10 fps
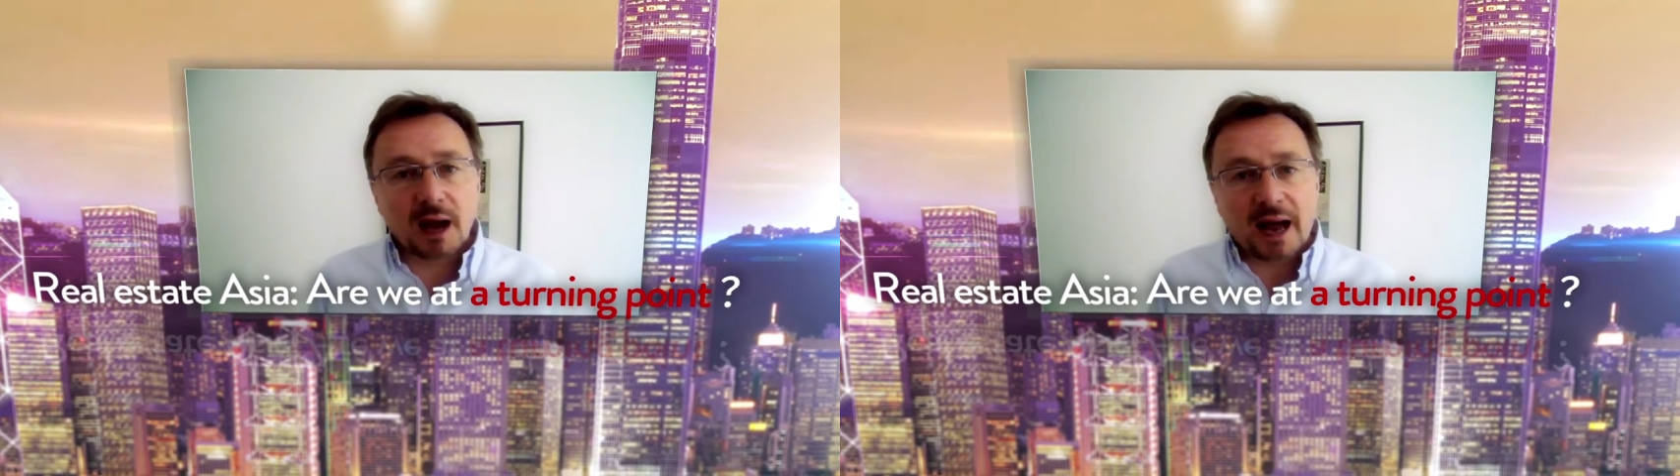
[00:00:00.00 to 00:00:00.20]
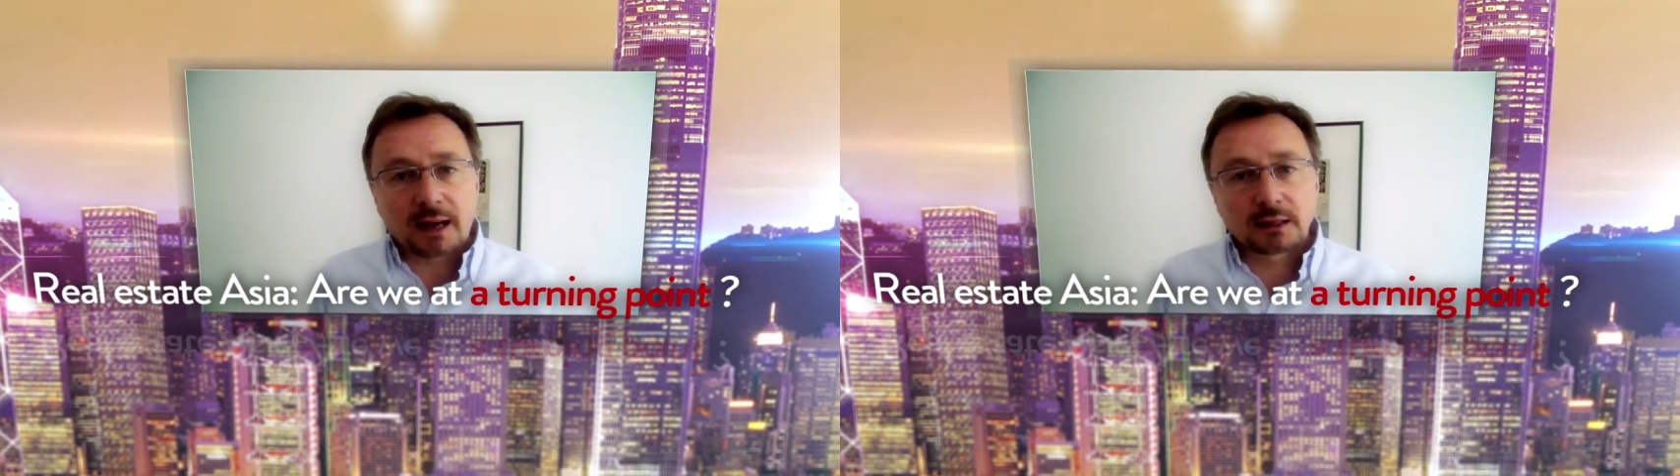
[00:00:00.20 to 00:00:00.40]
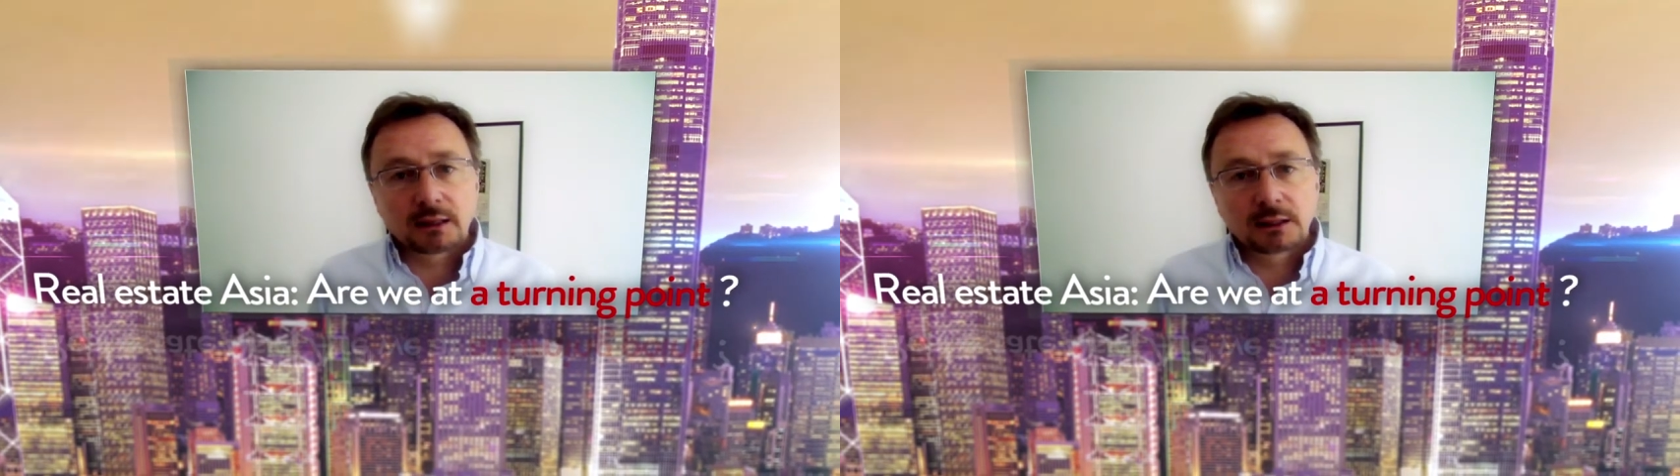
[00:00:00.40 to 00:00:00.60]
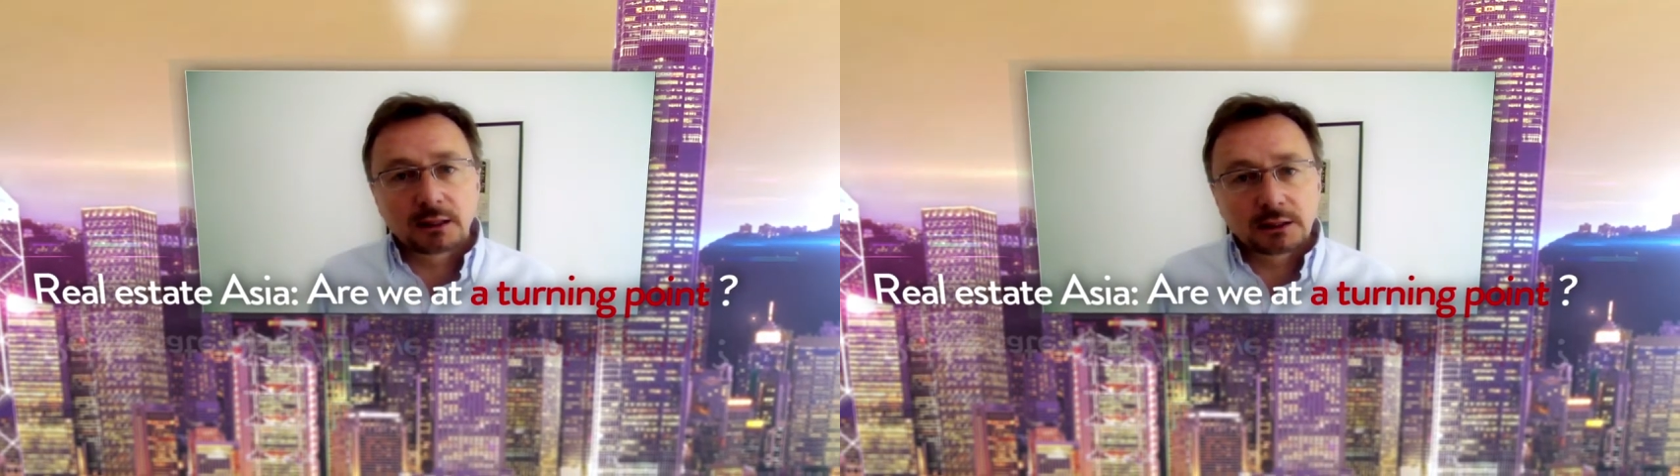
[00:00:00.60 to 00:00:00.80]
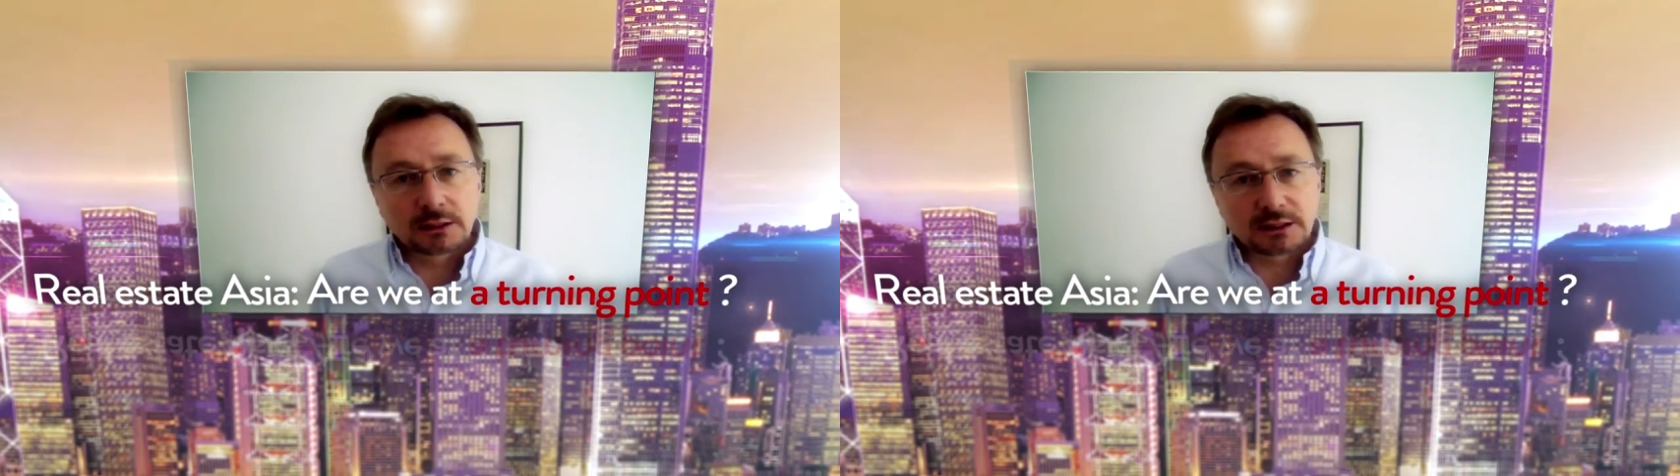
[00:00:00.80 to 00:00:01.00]
back
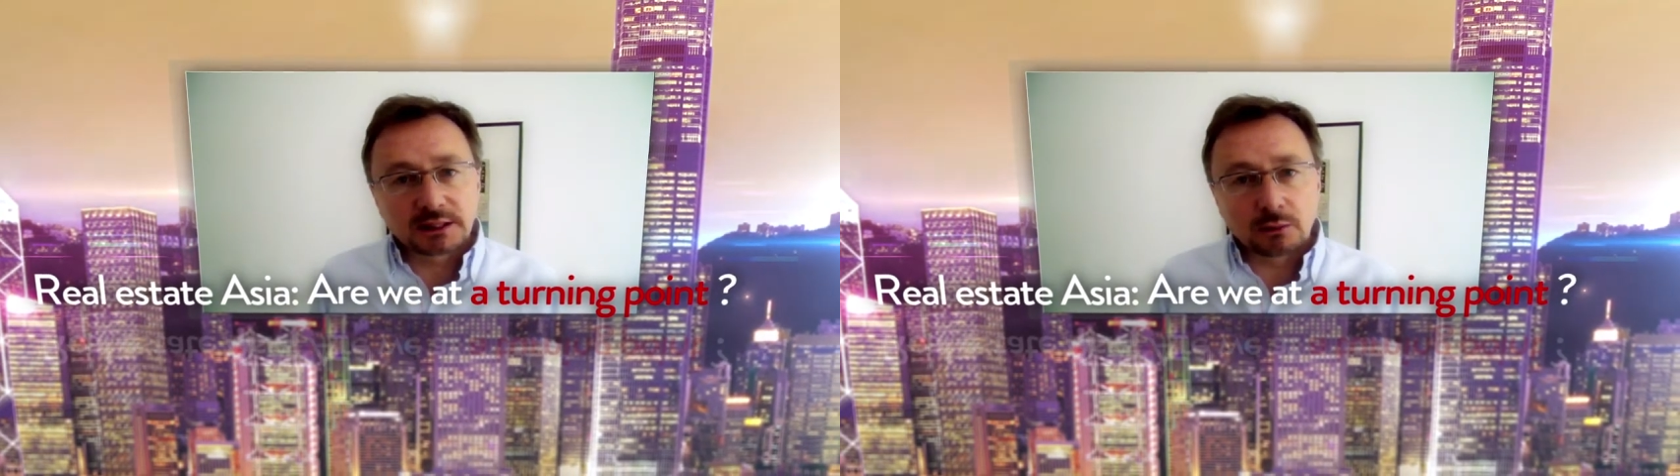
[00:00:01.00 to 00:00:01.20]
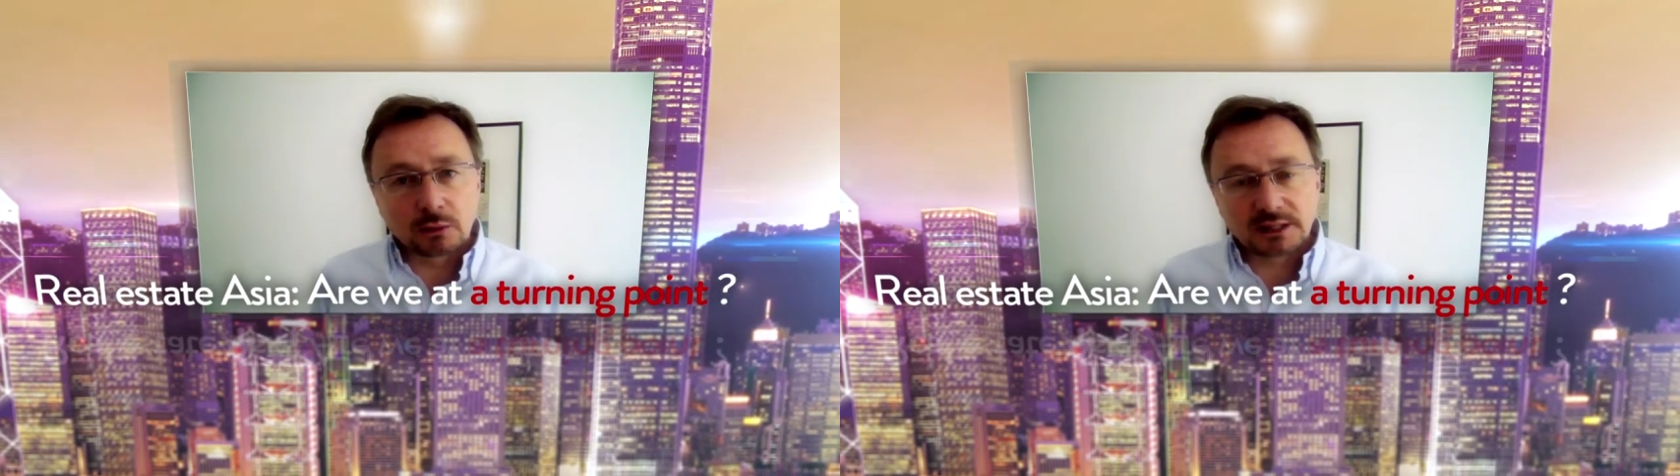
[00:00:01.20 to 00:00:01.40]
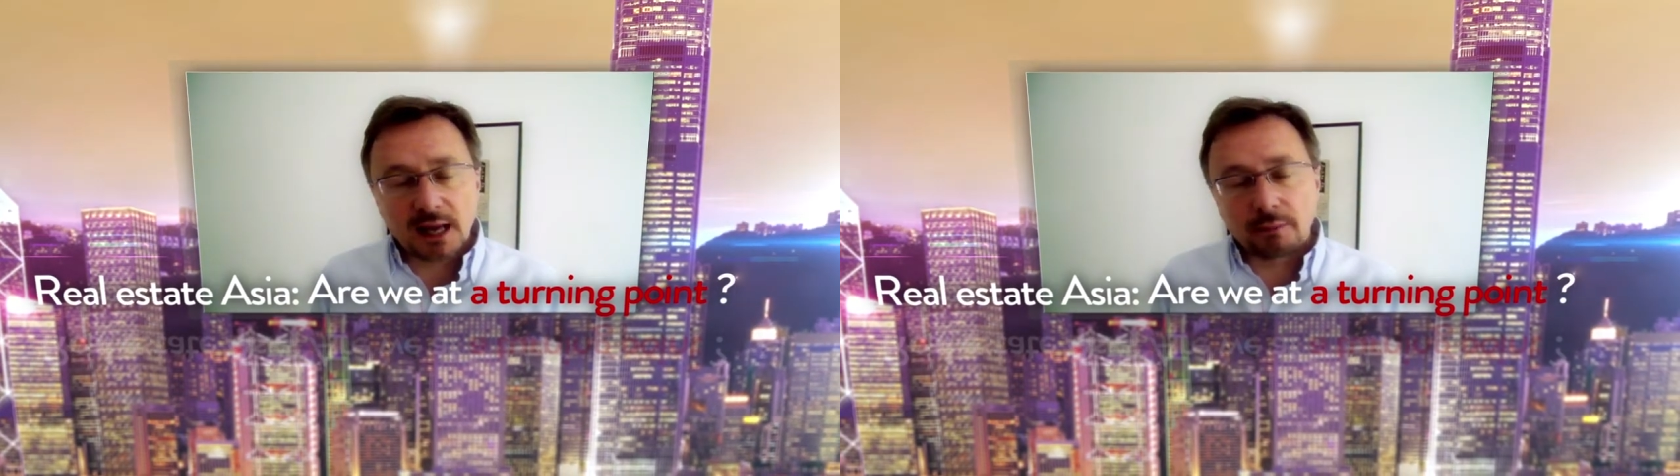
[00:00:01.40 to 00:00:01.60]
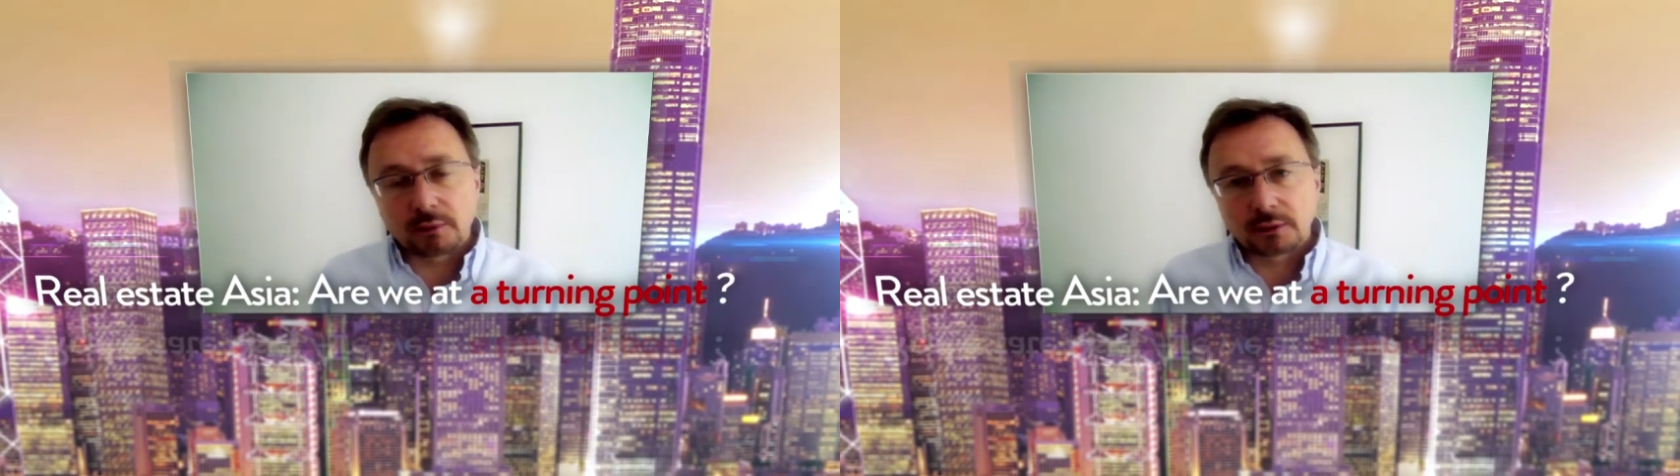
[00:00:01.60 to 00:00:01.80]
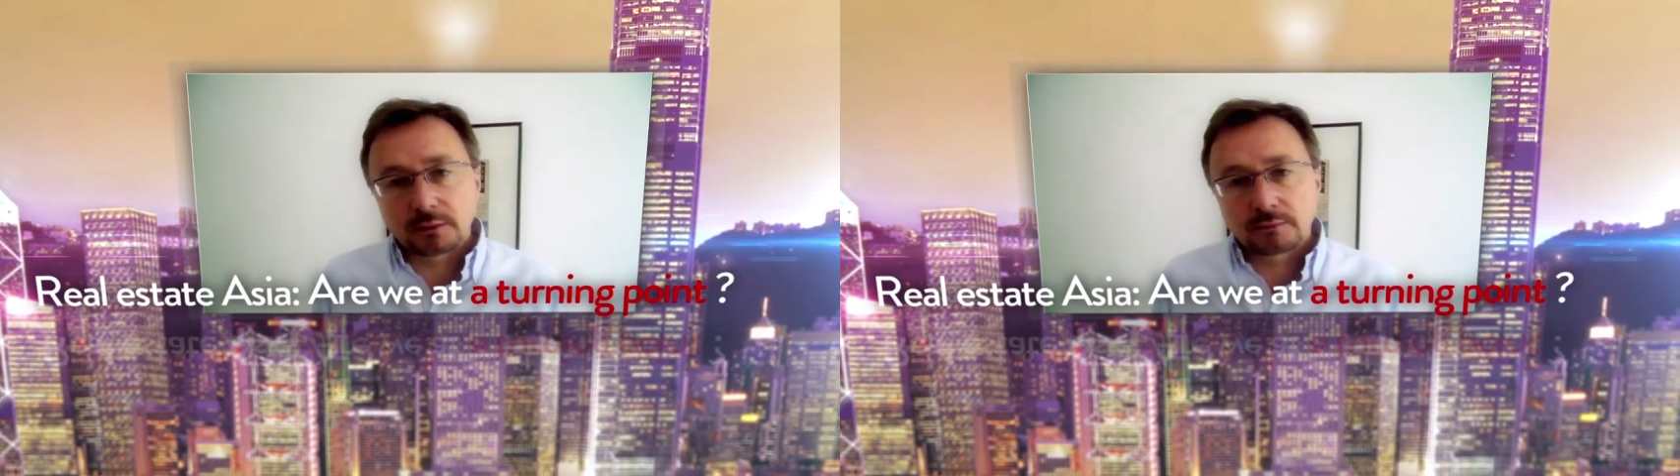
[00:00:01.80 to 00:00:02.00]
to see what's
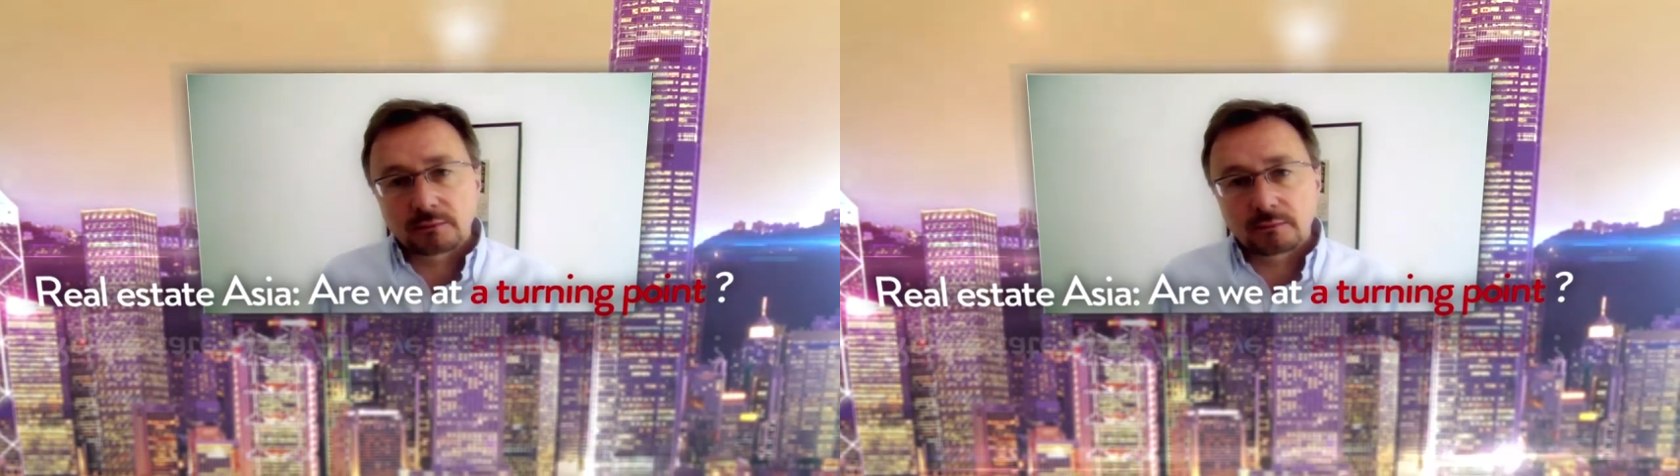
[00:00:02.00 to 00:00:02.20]
happened.